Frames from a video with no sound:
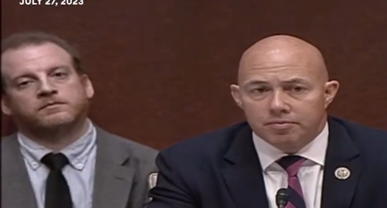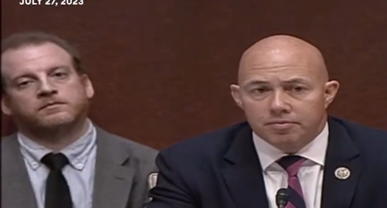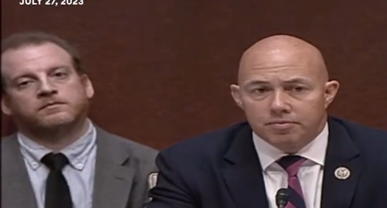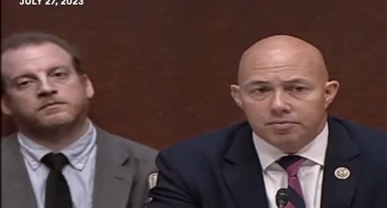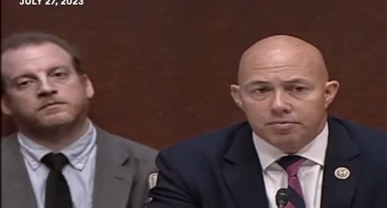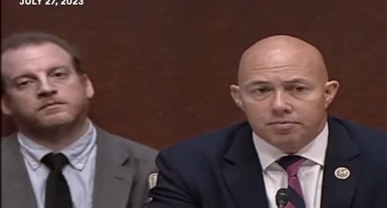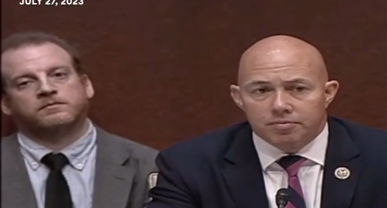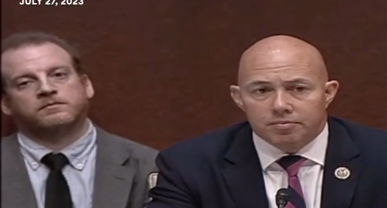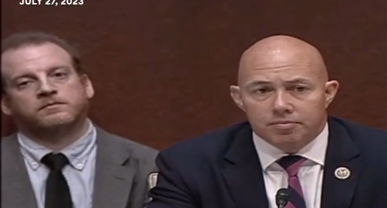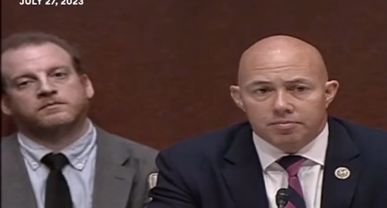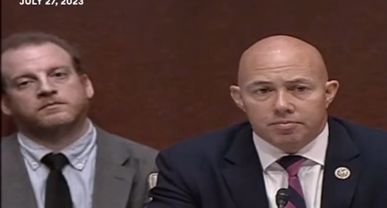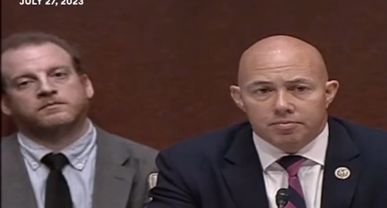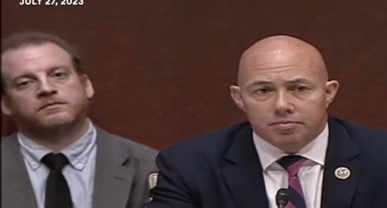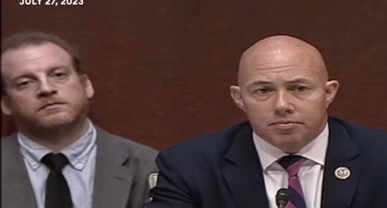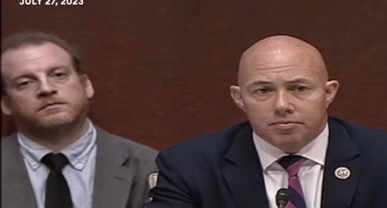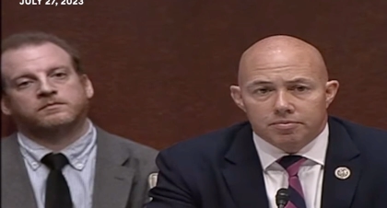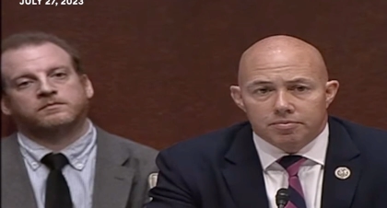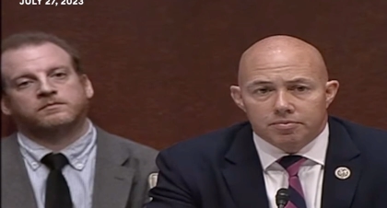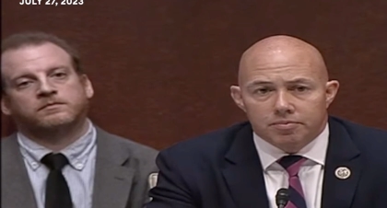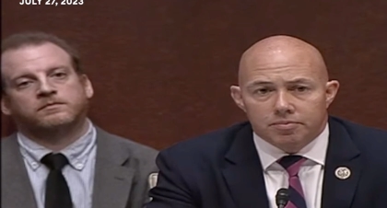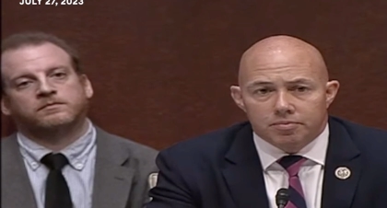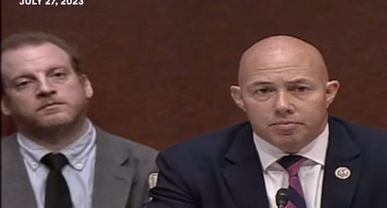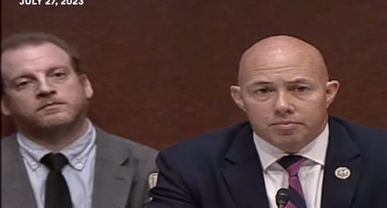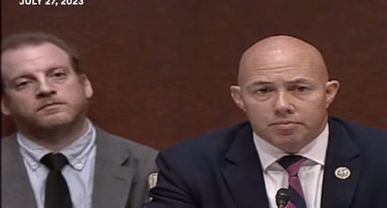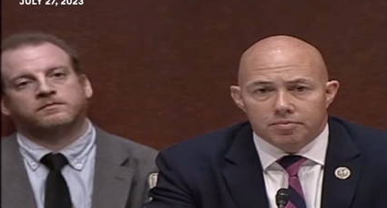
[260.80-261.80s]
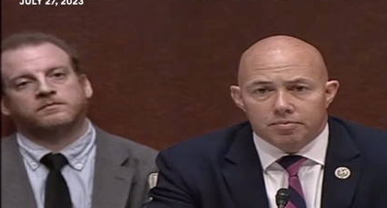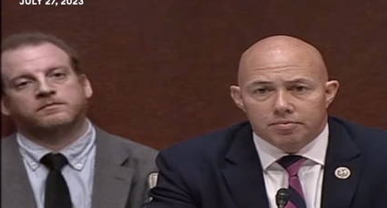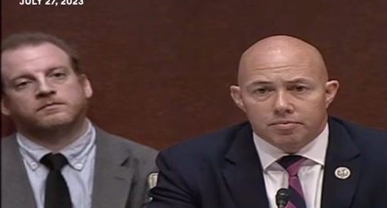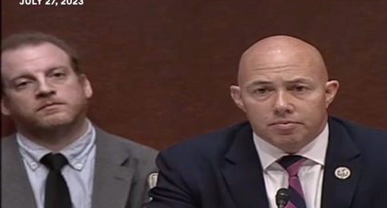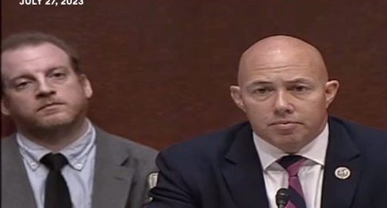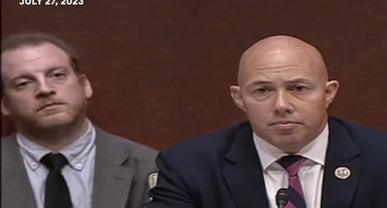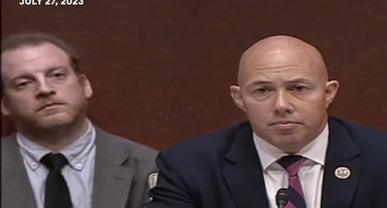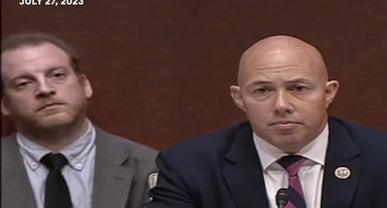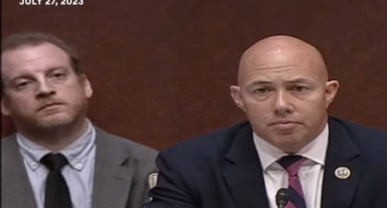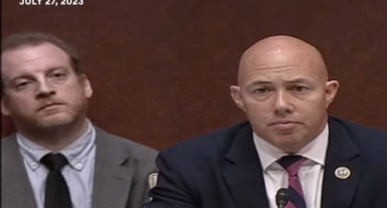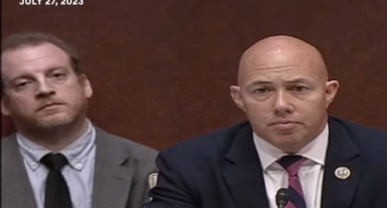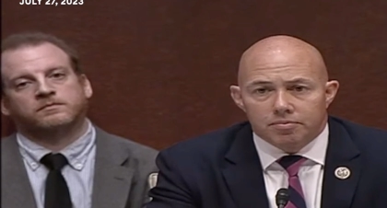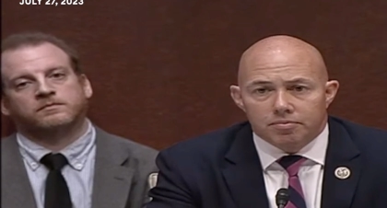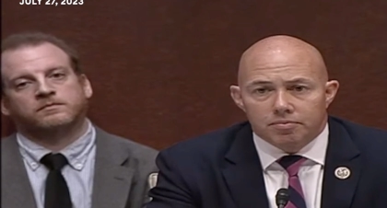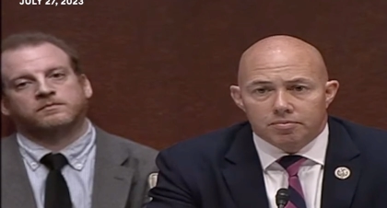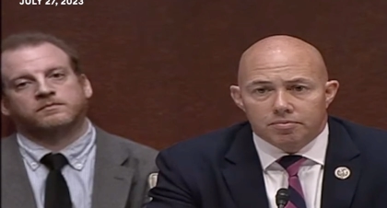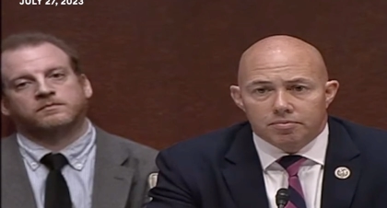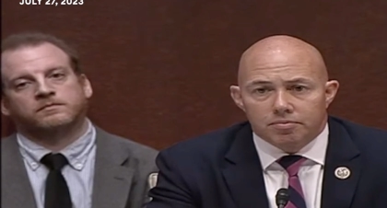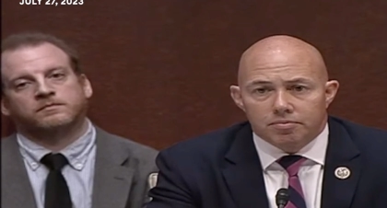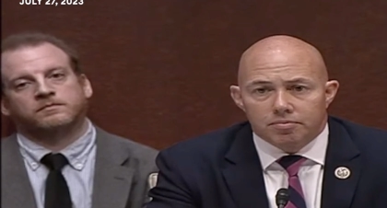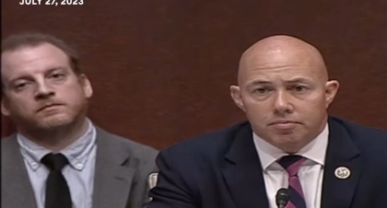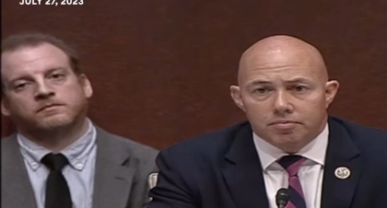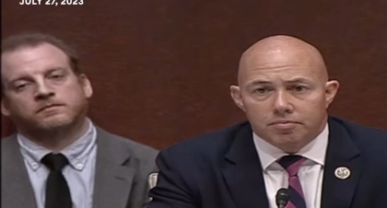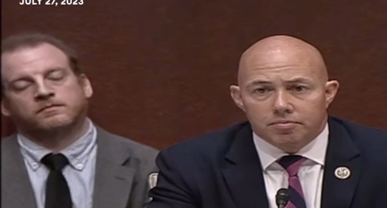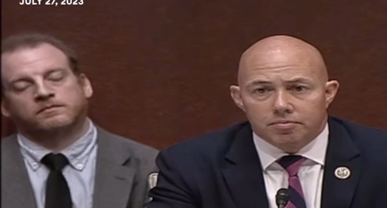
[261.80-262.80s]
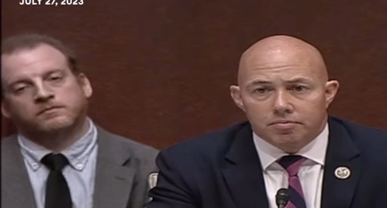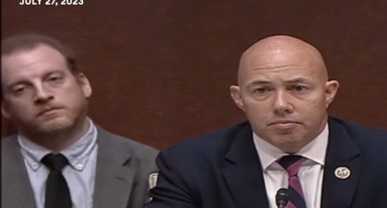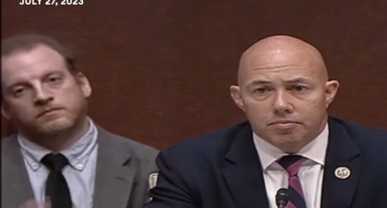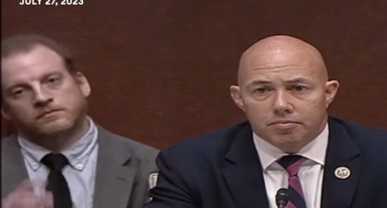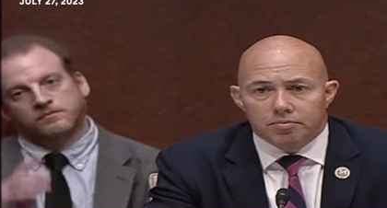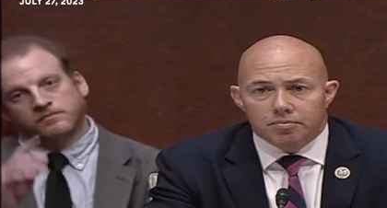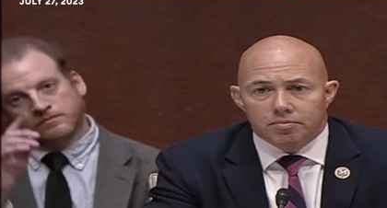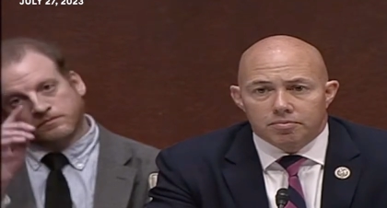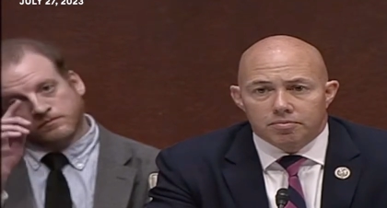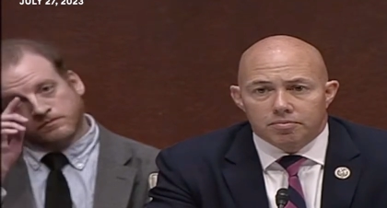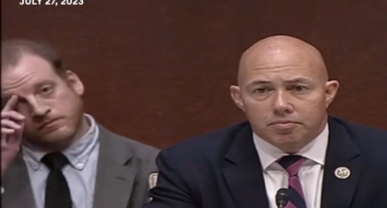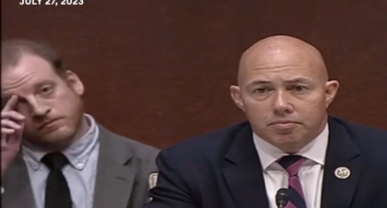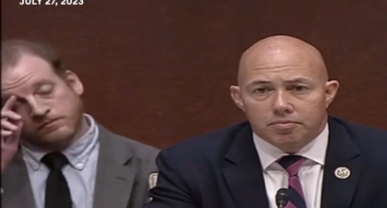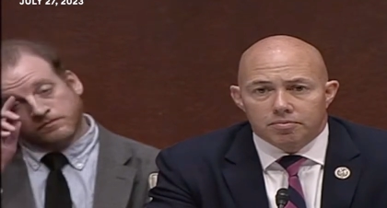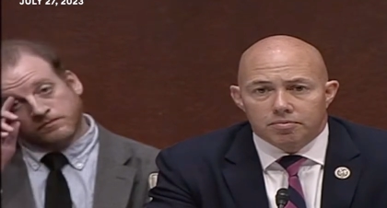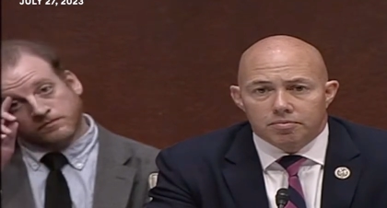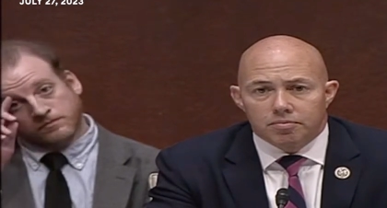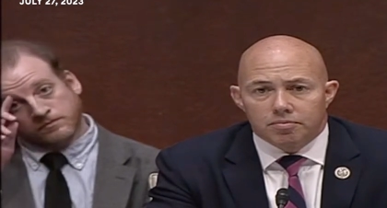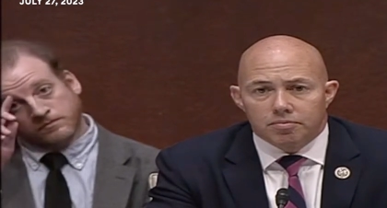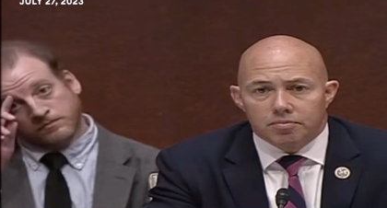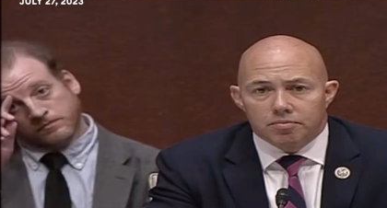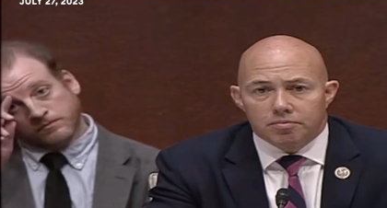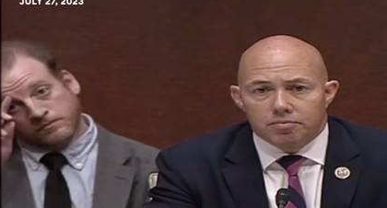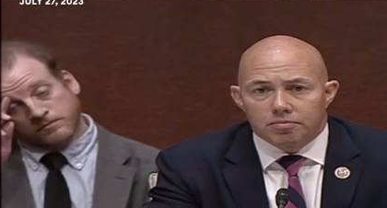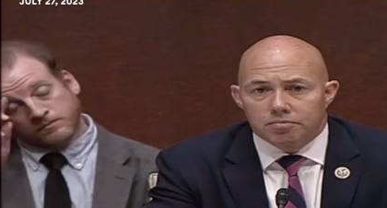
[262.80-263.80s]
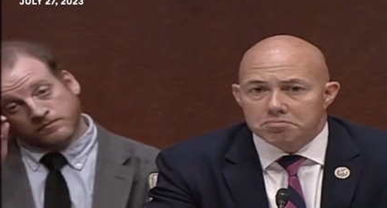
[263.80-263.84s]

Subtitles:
(no one is talking)